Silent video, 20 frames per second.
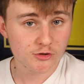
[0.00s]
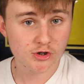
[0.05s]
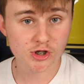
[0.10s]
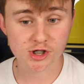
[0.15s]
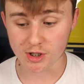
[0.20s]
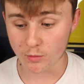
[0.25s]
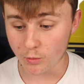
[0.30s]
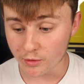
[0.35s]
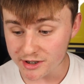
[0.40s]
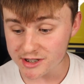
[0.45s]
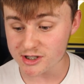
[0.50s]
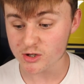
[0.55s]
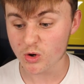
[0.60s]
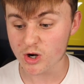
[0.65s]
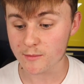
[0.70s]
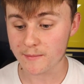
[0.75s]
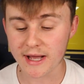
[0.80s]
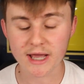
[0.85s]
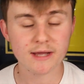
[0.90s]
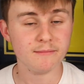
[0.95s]
Just, I want to talk
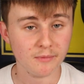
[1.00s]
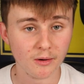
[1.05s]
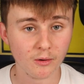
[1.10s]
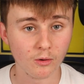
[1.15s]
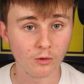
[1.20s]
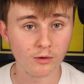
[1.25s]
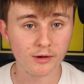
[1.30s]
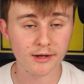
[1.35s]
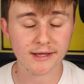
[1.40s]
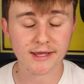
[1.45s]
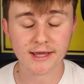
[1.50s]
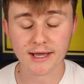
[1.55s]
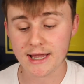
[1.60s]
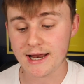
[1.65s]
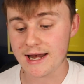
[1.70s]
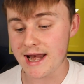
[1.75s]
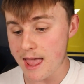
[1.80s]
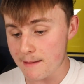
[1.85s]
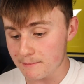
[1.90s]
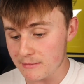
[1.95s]
about him more, okay?
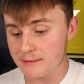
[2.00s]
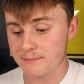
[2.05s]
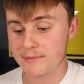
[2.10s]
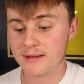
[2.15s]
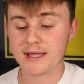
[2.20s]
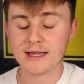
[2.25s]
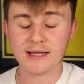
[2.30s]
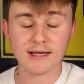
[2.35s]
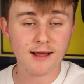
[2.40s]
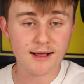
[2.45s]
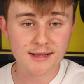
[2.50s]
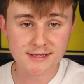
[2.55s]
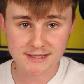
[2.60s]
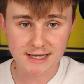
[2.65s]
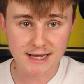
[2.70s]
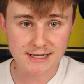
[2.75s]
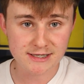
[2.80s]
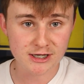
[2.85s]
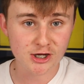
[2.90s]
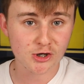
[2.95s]
Let me be. Last
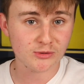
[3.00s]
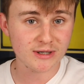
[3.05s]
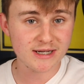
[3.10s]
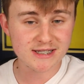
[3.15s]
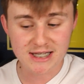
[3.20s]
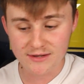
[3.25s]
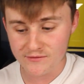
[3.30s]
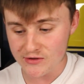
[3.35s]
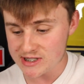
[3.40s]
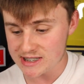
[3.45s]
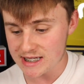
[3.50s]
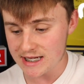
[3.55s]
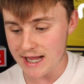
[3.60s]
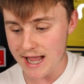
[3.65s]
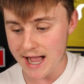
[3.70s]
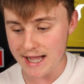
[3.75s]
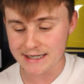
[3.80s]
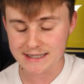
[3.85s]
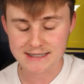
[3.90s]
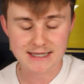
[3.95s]
season, creativity
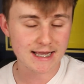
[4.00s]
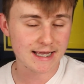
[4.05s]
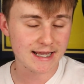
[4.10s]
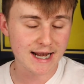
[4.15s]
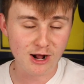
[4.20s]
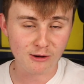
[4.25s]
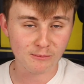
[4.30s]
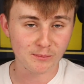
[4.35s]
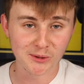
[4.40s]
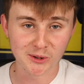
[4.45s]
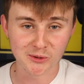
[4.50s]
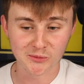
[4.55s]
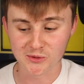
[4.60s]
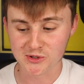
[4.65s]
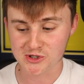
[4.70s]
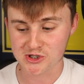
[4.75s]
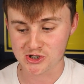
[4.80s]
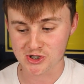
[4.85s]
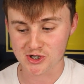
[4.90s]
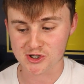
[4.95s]
and attack and output
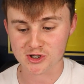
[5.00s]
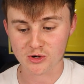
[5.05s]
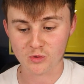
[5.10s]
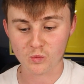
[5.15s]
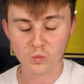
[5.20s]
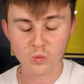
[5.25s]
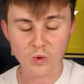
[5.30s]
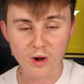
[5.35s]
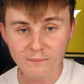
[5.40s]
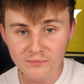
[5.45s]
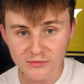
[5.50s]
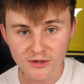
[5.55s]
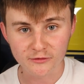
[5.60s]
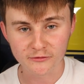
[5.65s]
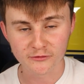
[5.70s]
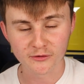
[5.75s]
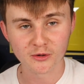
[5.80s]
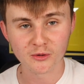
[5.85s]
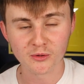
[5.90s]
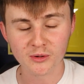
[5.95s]
was just
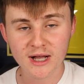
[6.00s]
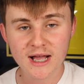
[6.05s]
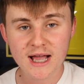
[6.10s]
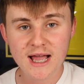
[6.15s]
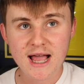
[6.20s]
wonderful.